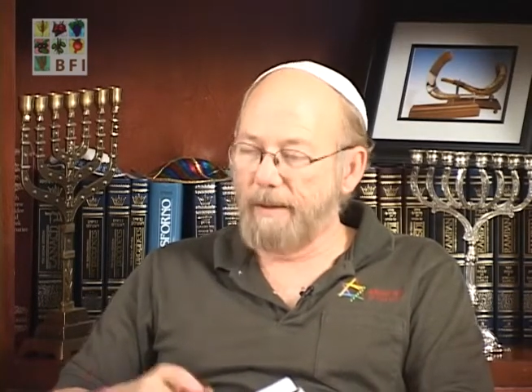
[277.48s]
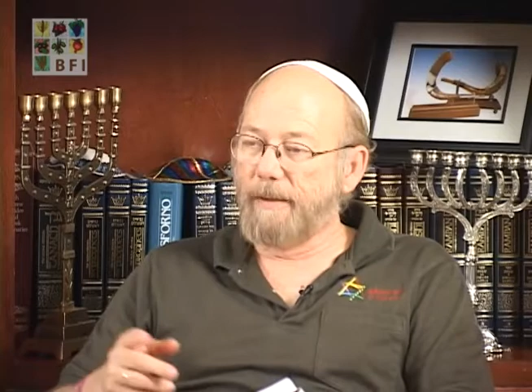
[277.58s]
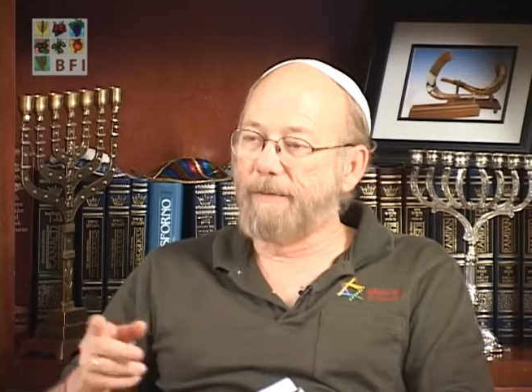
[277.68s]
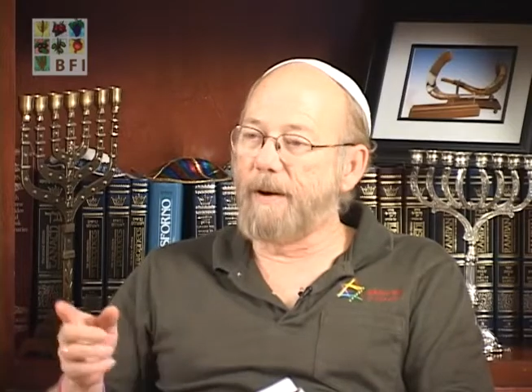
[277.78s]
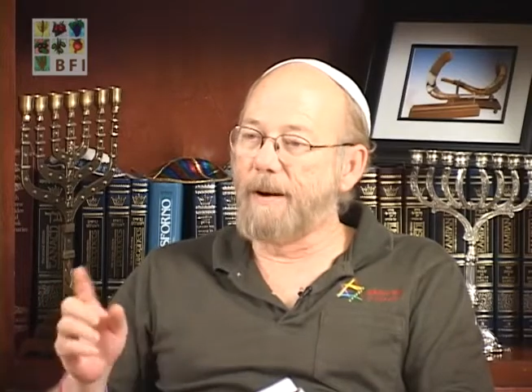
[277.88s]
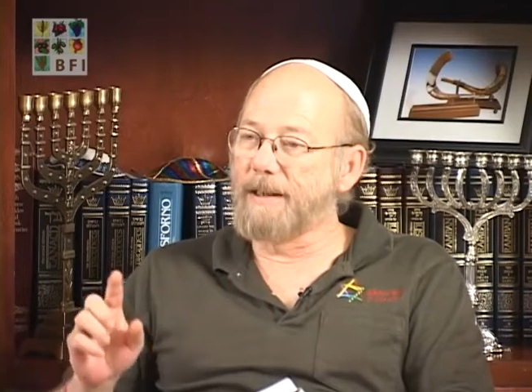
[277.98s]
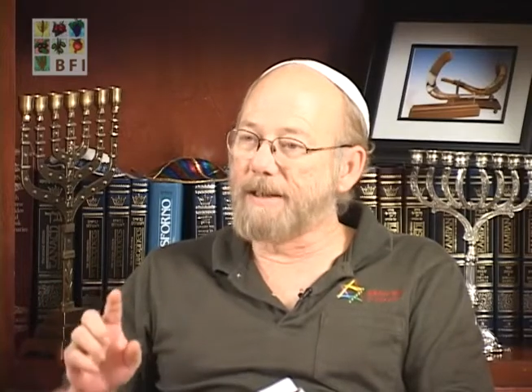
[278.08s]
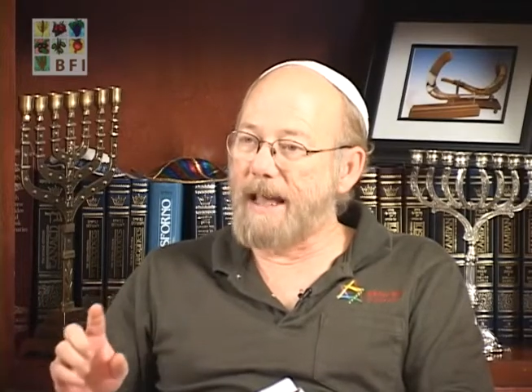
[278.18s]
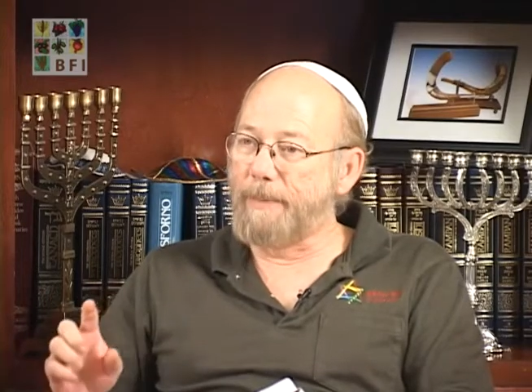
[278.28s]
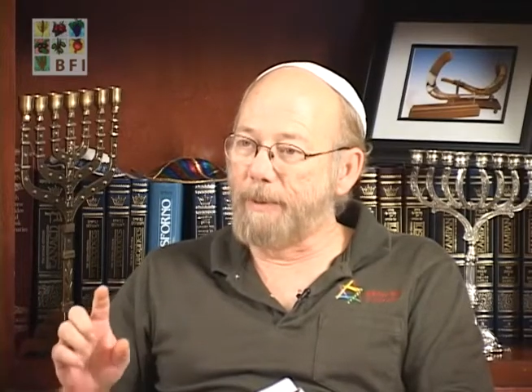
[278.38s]
For
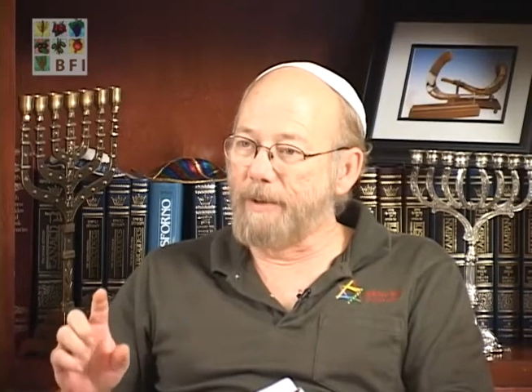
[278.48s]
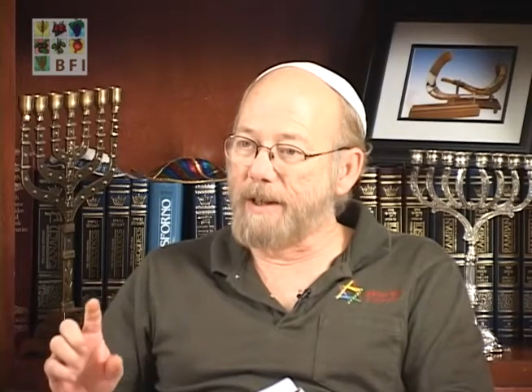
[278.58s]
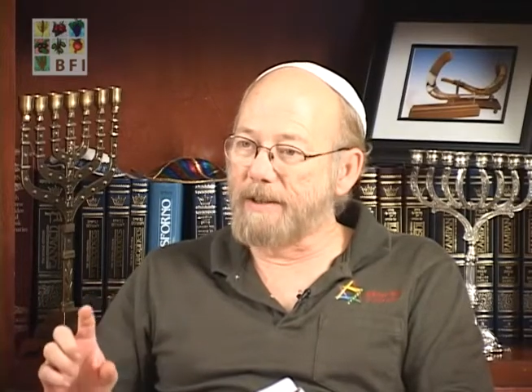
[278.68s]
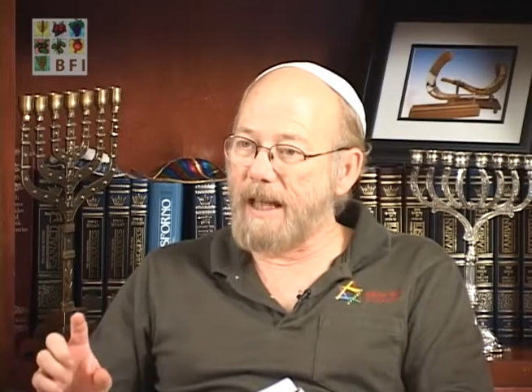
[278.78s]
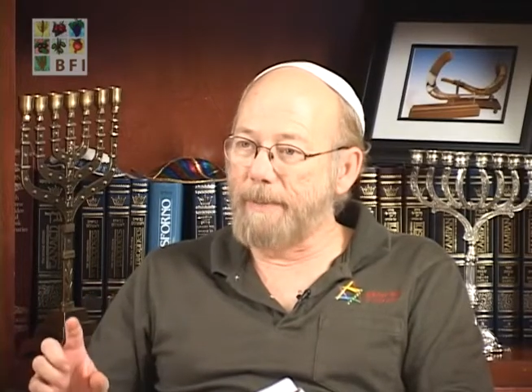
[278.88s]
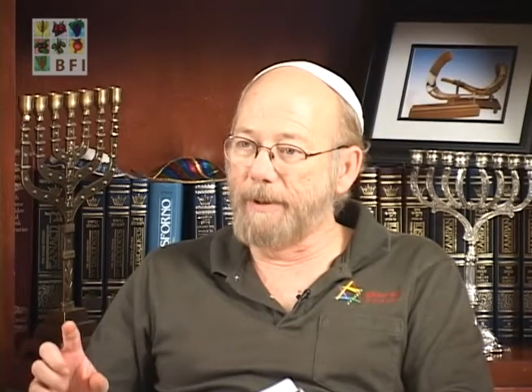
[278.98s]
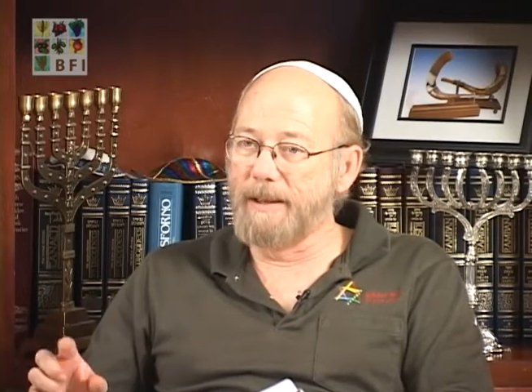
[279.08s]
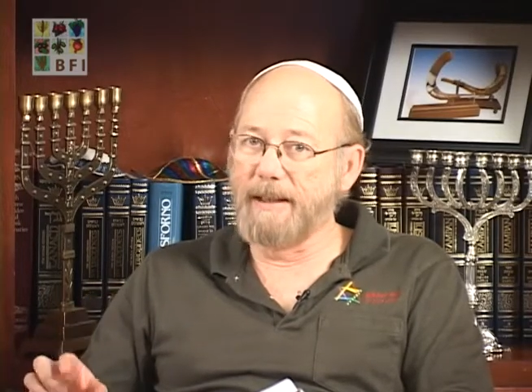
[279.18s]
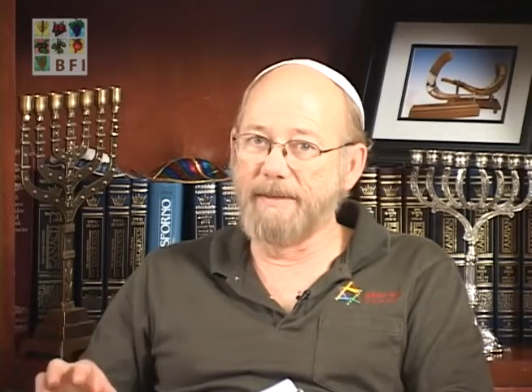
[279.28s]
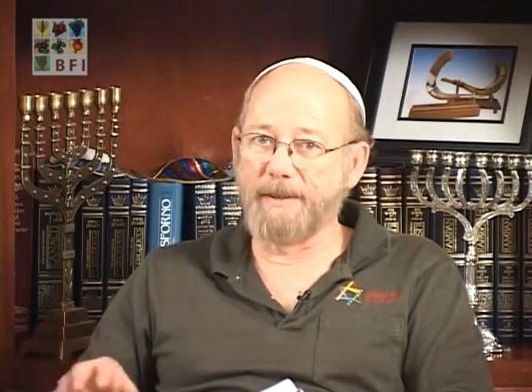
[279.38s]
example, the example
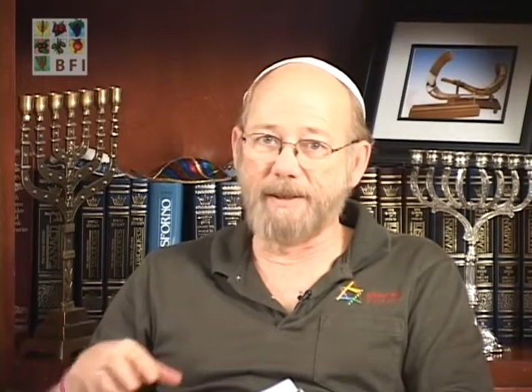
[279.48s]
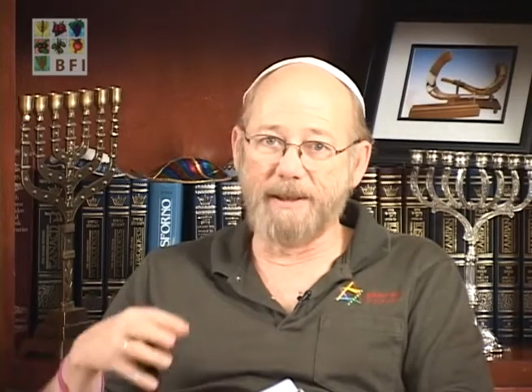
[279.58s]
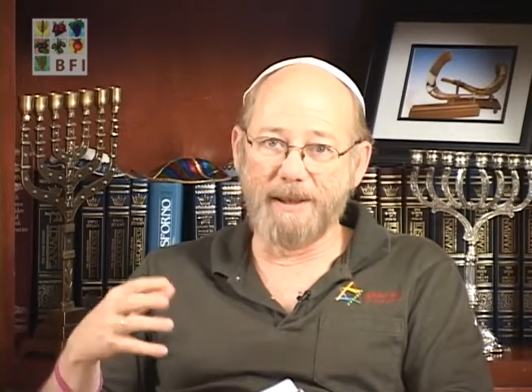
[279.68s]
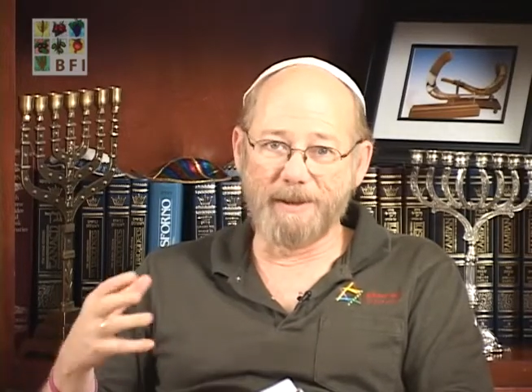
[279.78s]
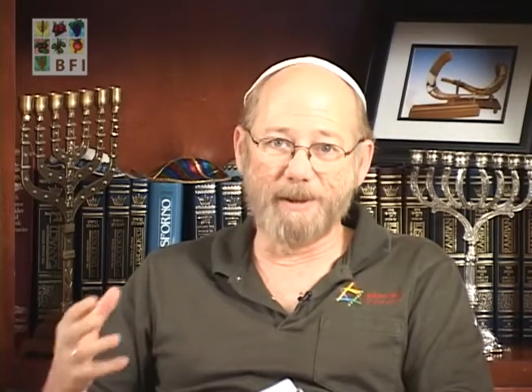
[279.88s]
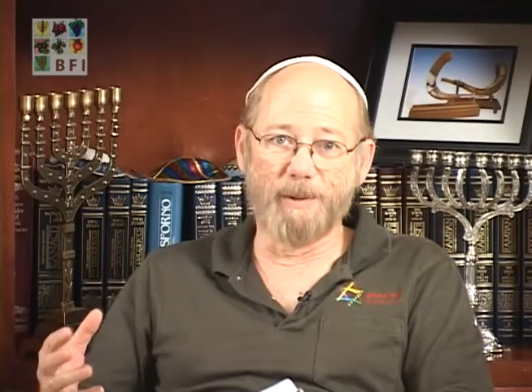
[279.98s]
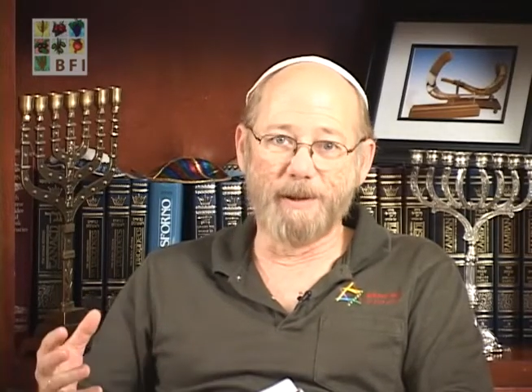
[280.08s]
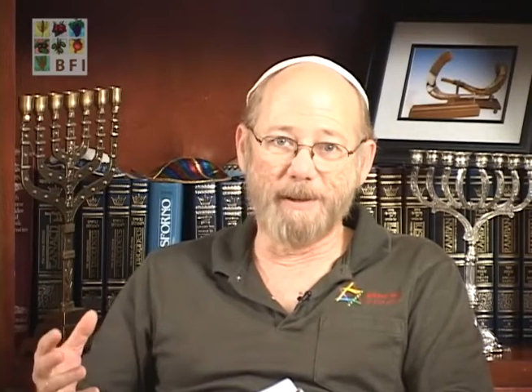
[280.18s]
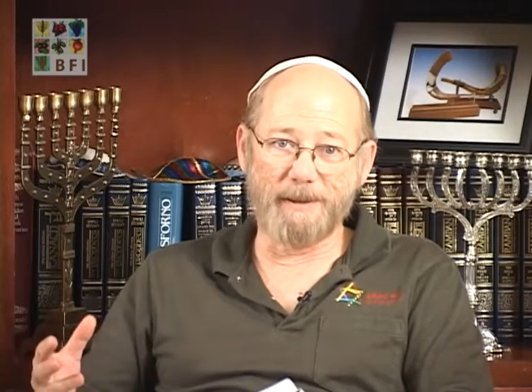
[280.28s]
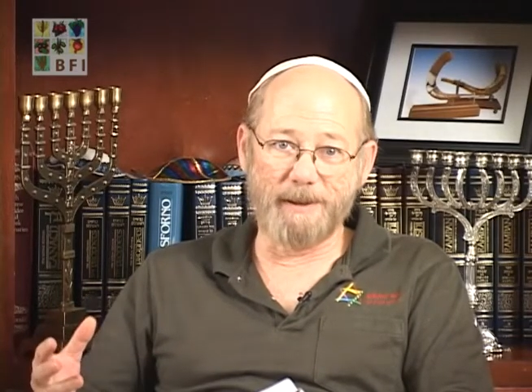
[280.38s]
he gives us, he doesn't go
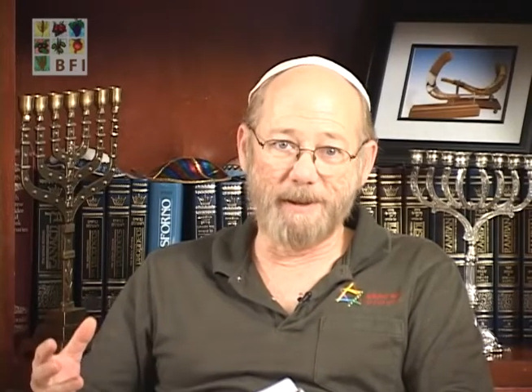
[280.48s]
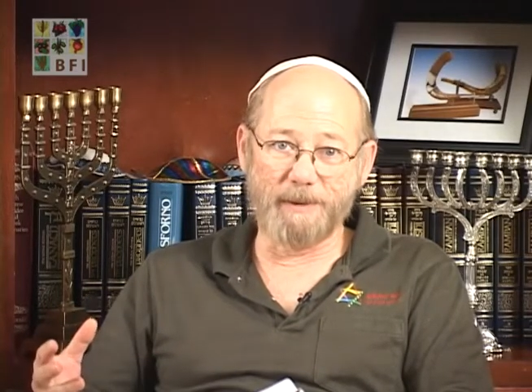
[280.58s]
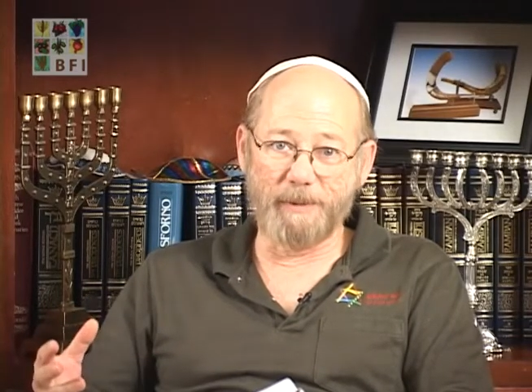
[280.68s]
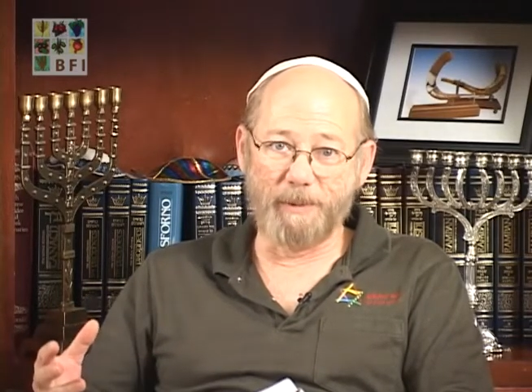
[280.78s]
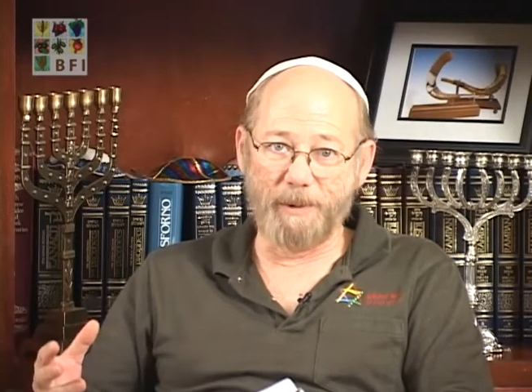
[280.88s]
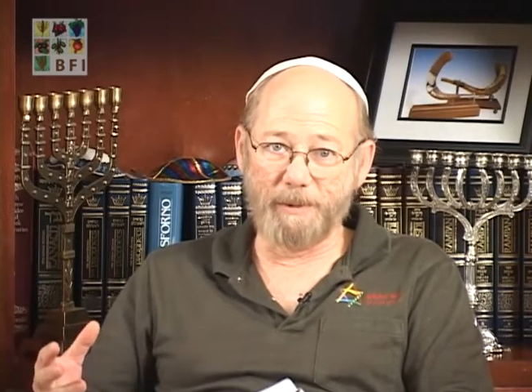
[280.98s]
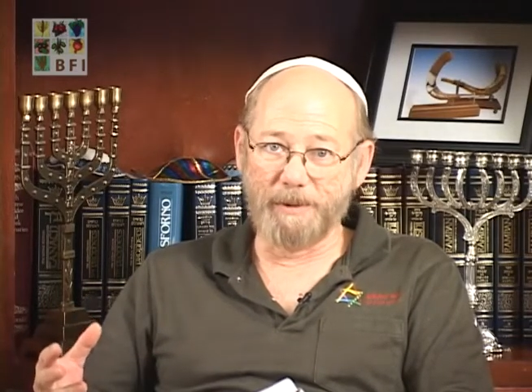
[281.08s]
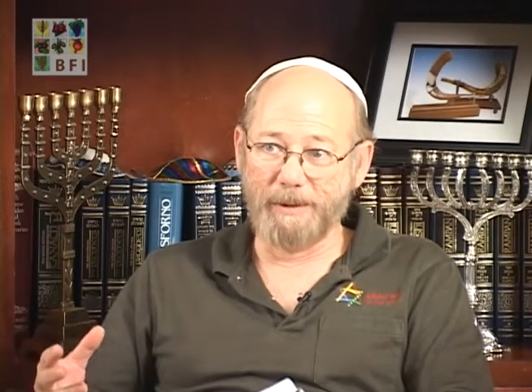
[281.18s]
into the 10 Sfirot.